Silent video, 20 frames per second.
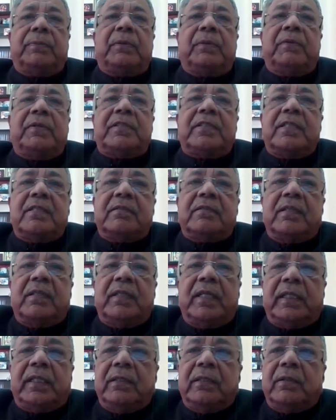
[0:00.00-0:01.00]
provisions
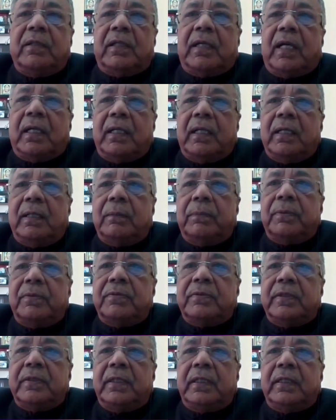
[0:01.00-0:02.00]
relating to concurrent
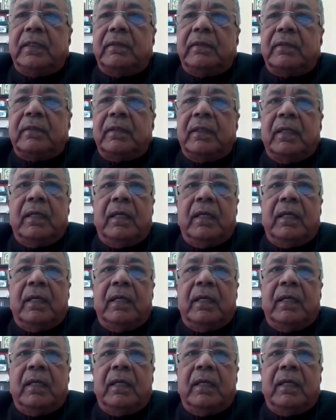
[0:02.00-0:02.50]
proceedings